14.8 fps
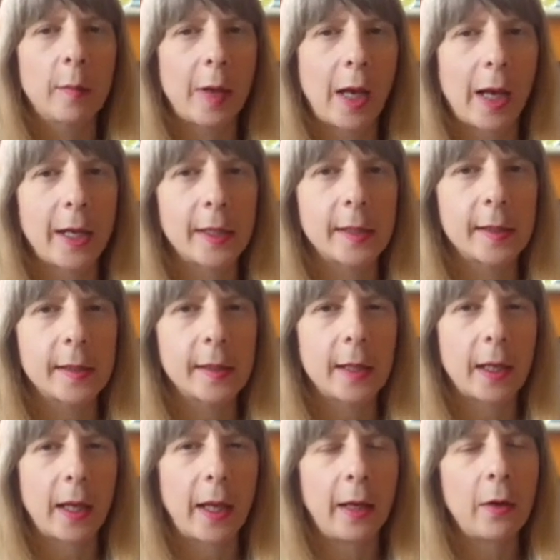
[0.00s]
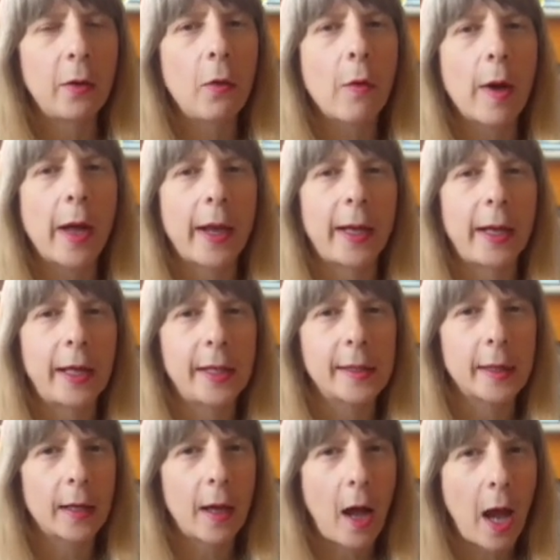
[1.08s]
place, in a way,
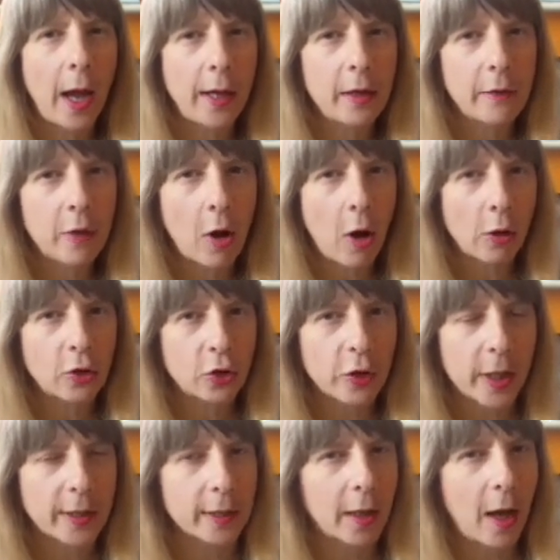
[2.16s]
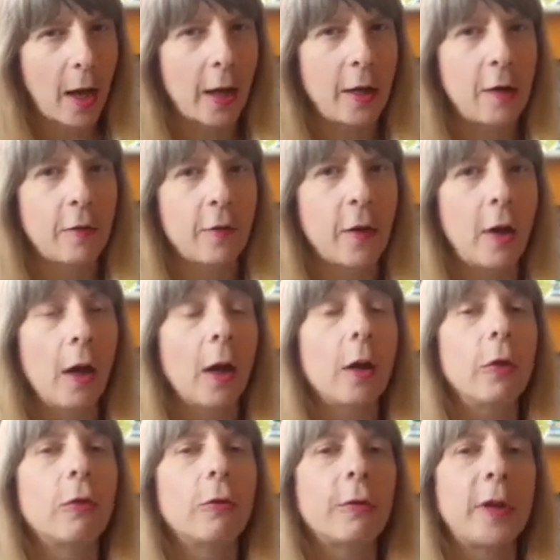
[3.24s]
is a kind of contract, a kind of
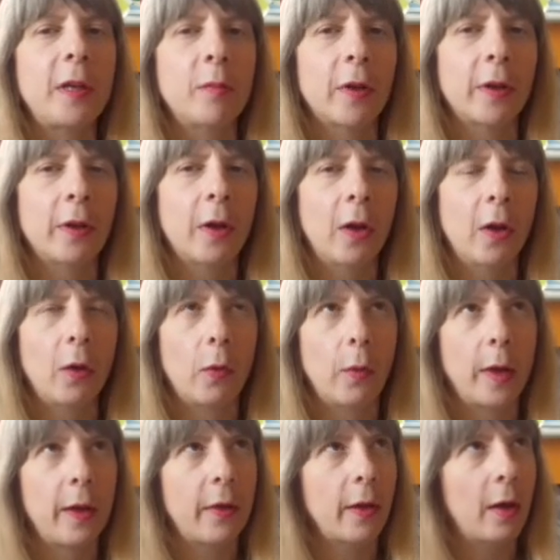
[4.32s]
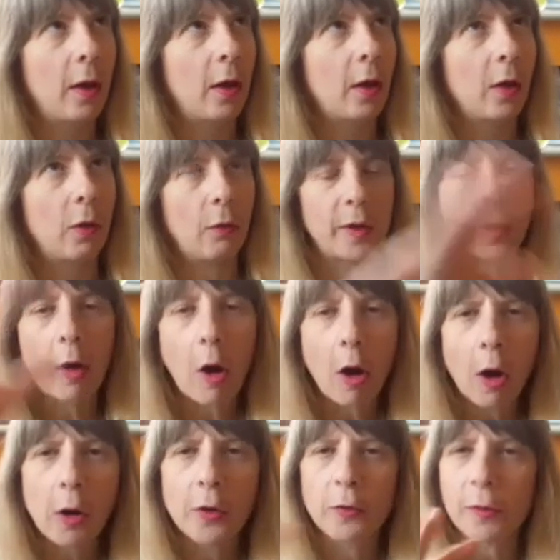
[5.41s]
agreement with
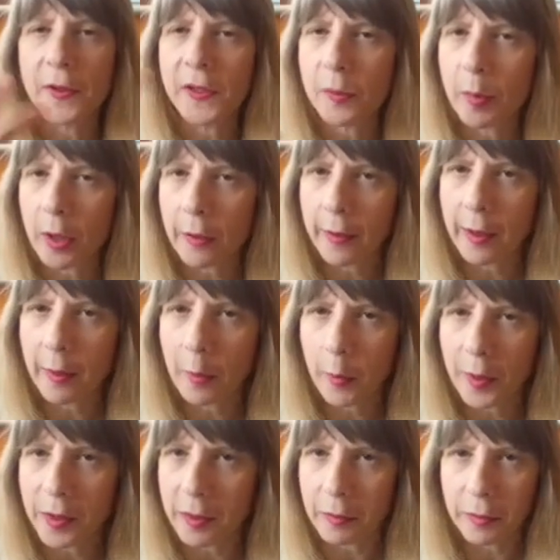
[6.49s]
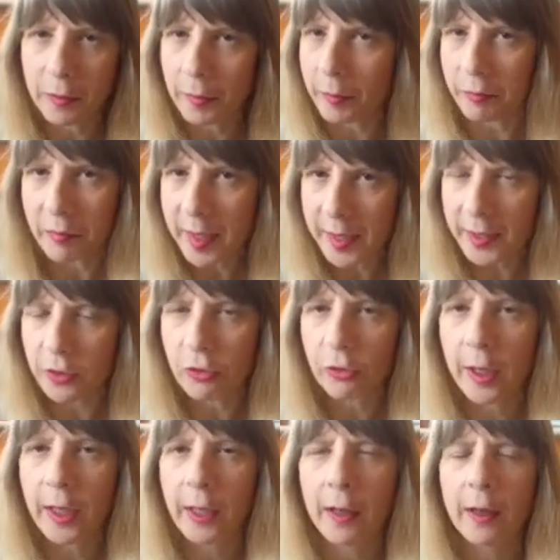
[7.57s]
God, with spirit, with
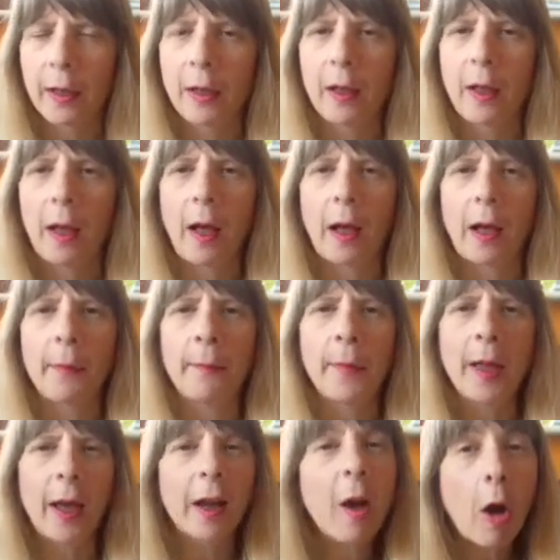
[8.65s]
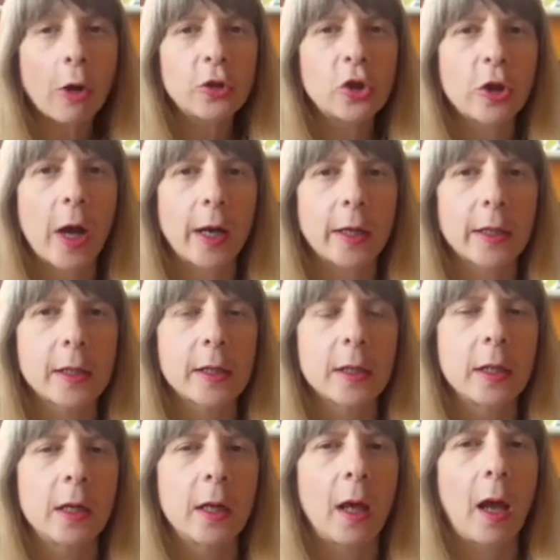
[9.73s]
mystery, a contract
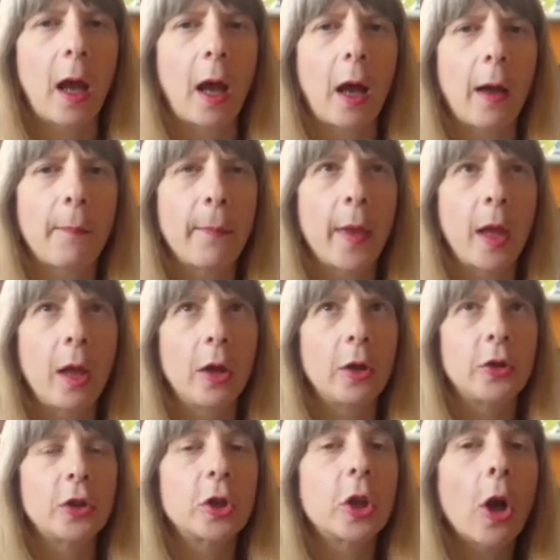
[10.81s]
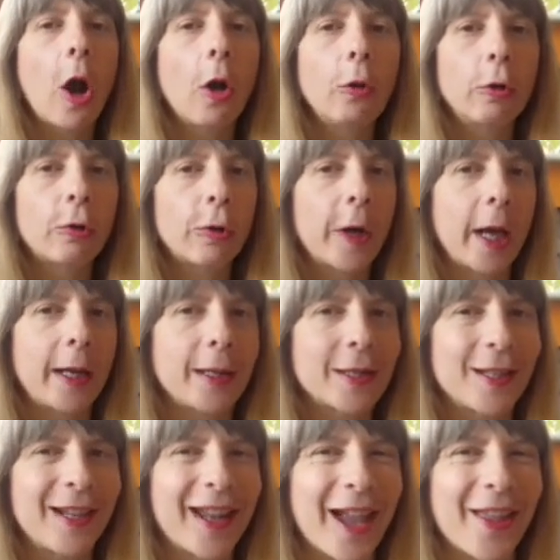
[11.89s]
to co-create
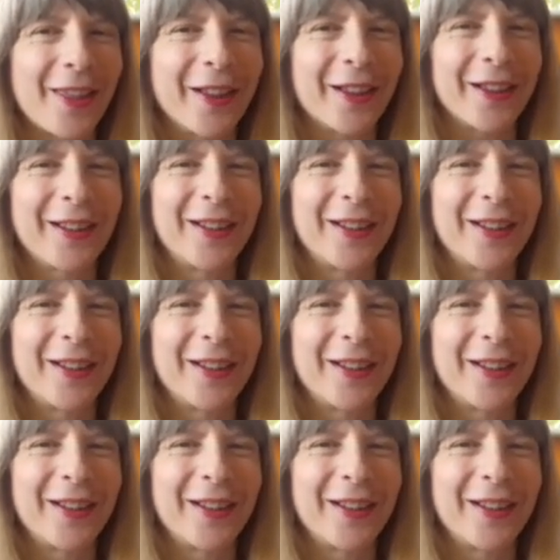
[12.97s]
together,